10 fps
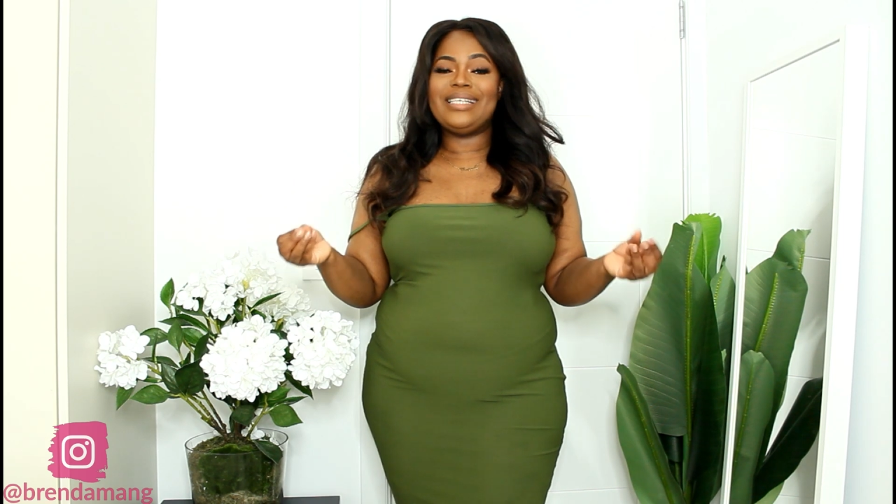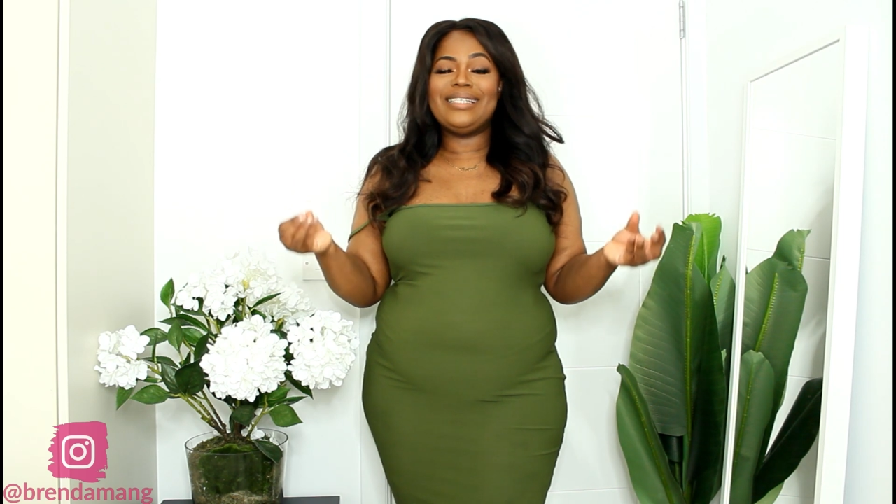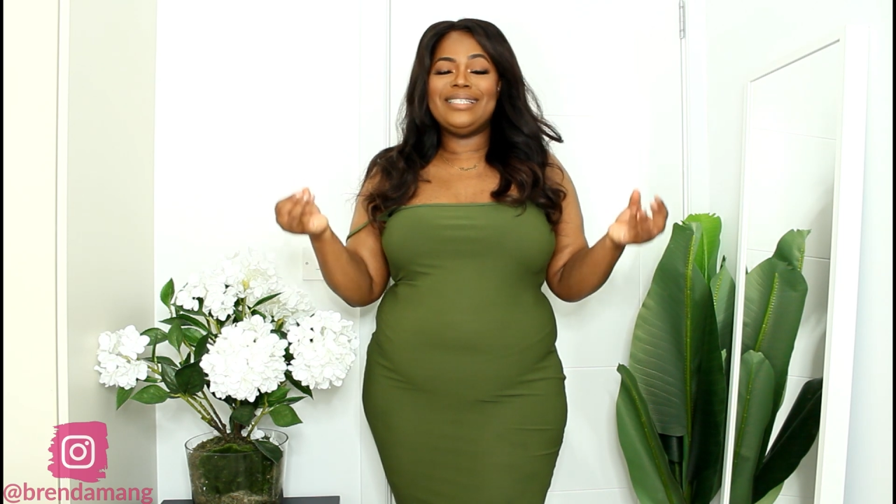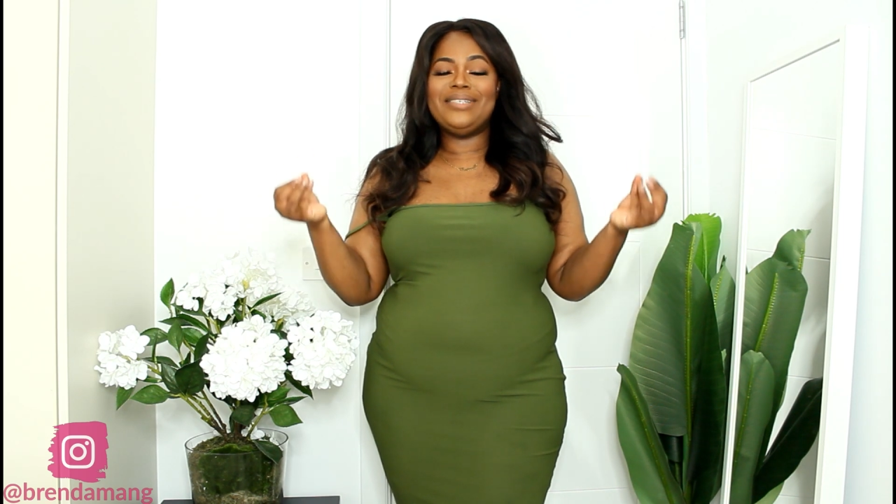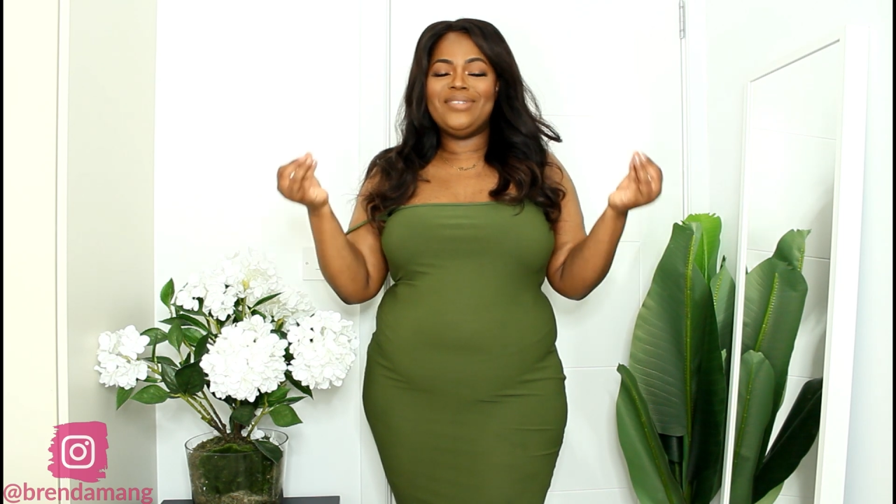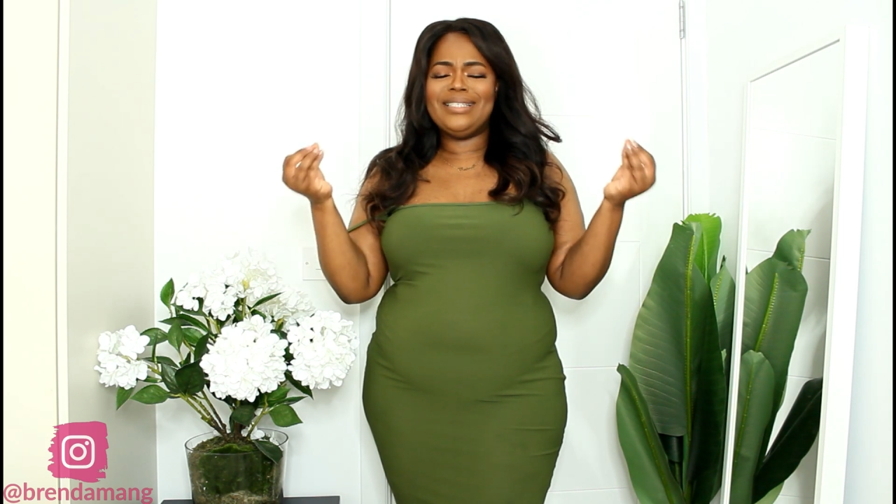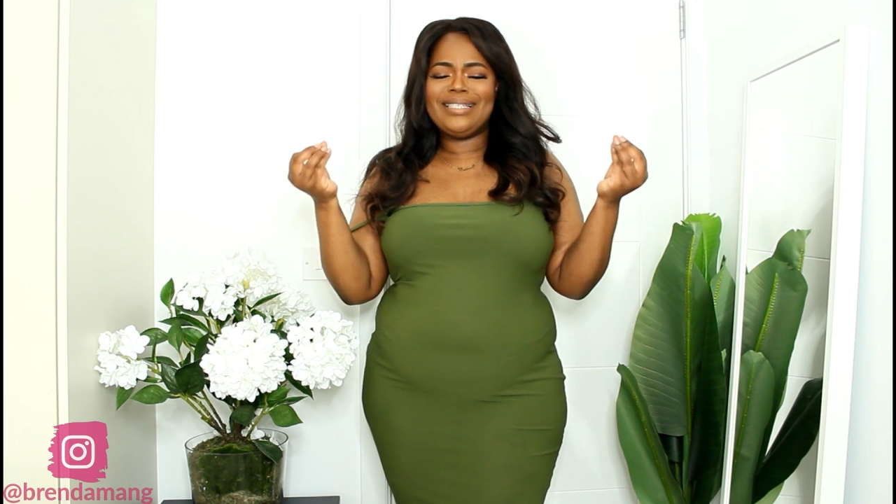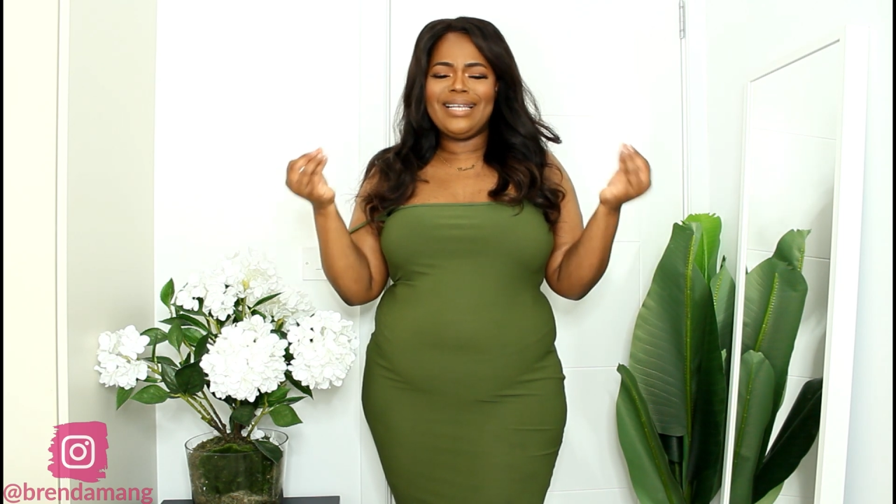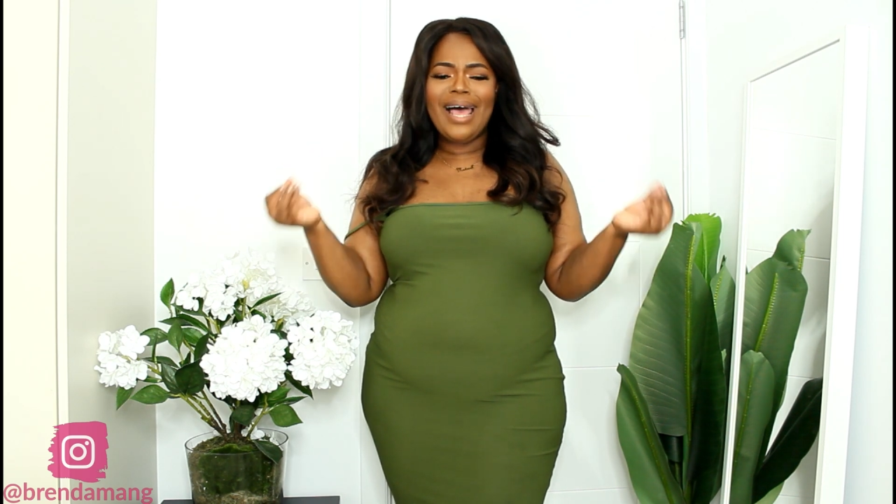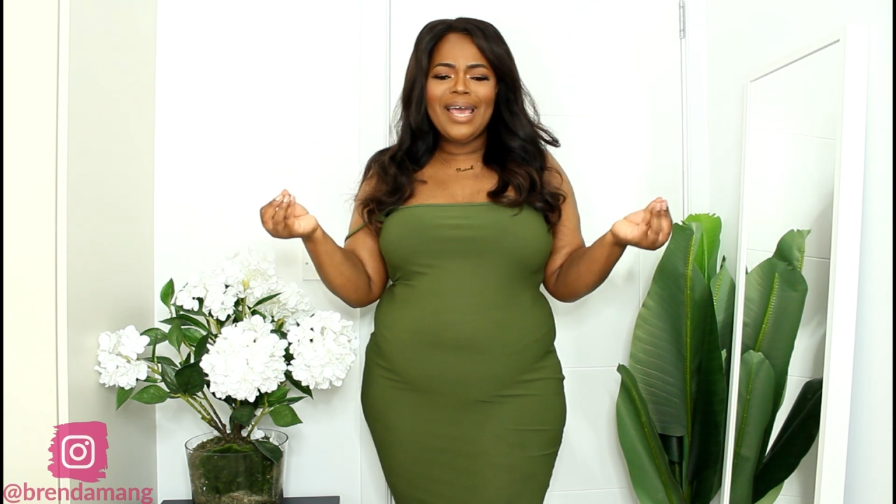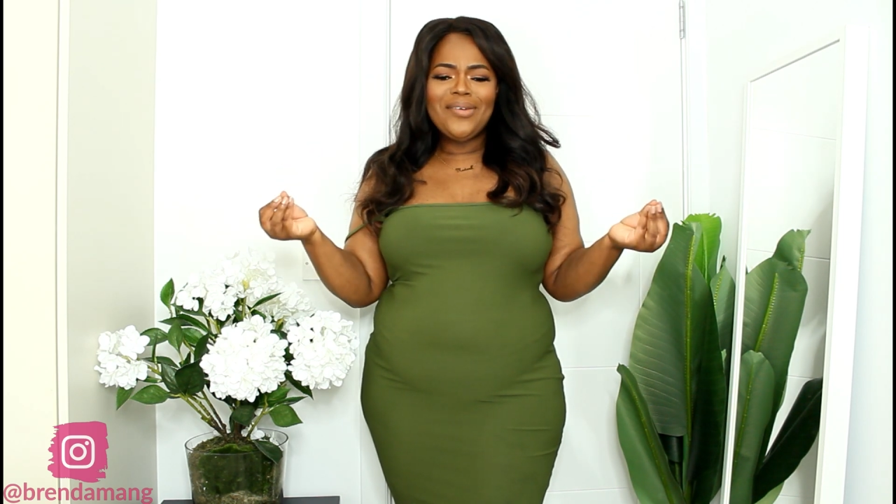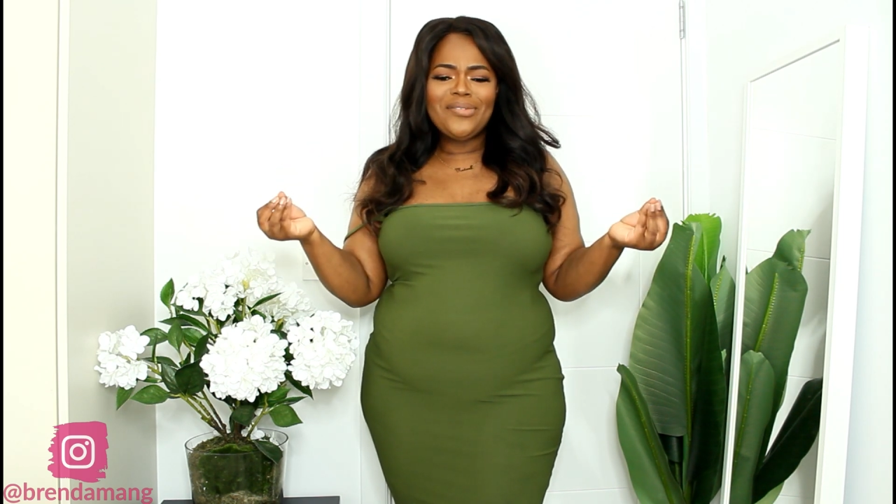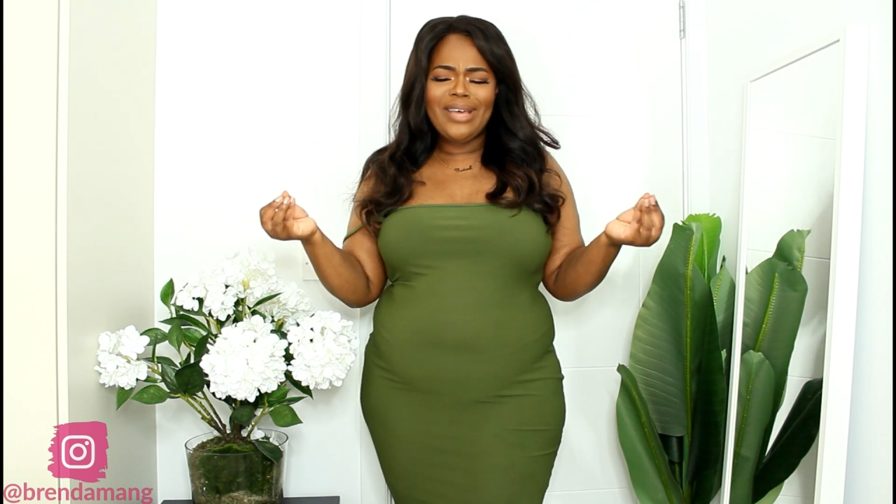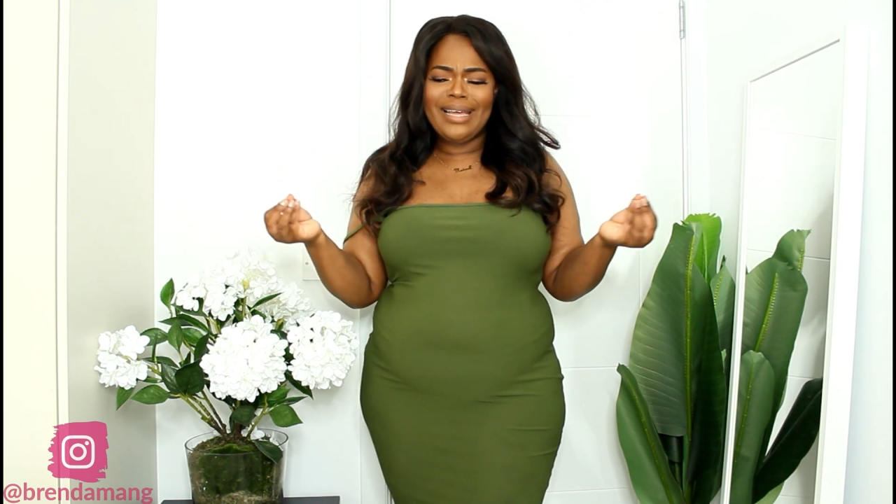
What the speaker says: it's lived its life.